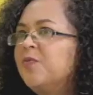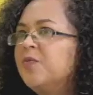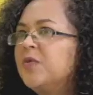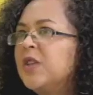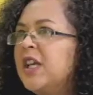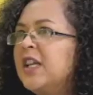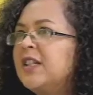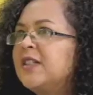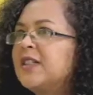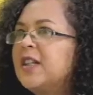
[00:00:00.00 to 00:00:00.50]

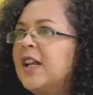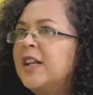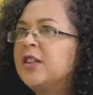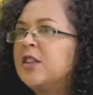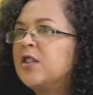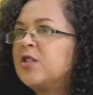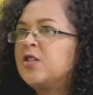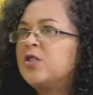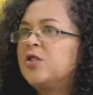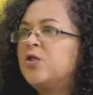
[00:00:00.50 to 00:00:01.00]
it's like
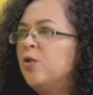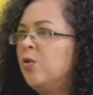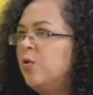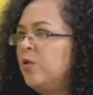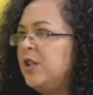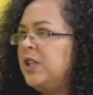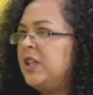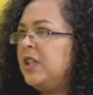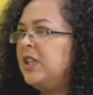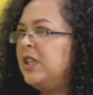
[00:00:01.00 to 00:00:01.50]
the
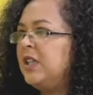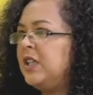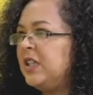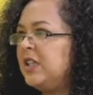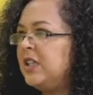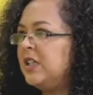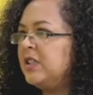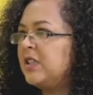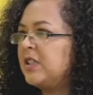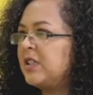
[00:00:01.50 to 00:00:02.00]
story
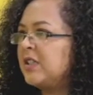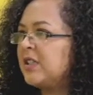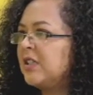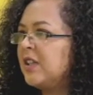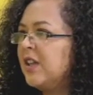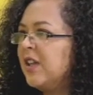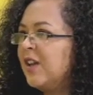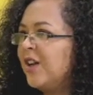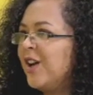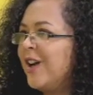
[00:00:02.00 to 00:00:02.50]
leads
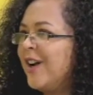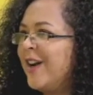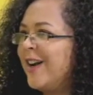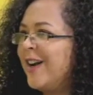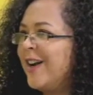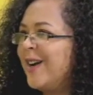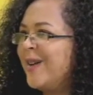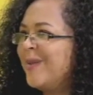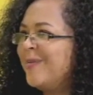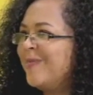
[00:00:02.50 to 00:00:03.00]

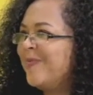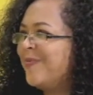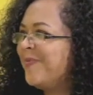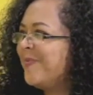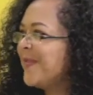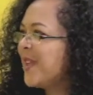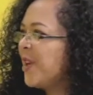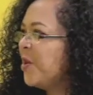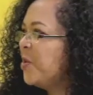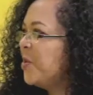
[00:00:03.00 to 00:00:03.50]

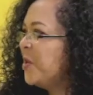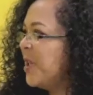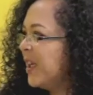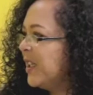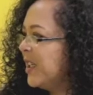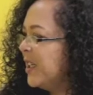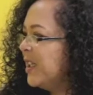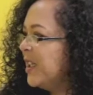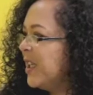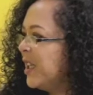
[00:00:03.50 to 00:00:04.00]
who they're
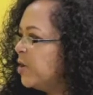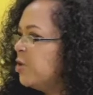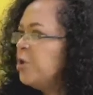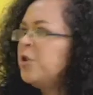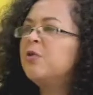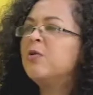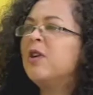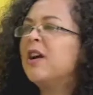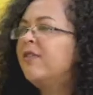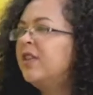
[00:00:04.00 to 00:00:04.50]
going to get. Do
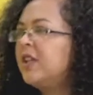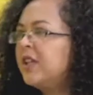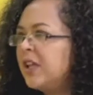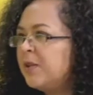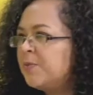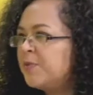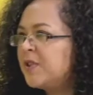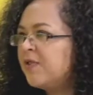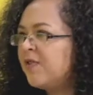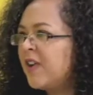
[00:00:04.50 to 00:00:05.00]
you have a
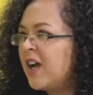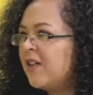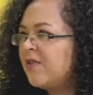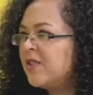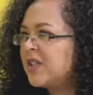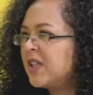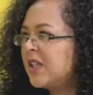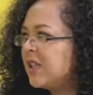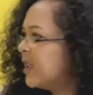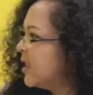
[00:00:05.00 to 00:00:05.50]
rape survivor
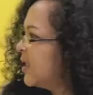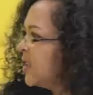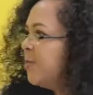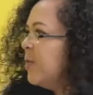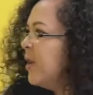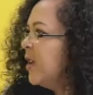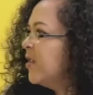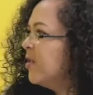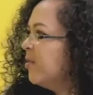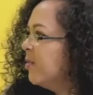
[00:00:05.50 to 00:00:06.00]
that can
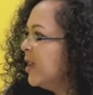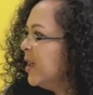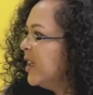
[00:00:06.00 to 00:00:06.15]
speak to me?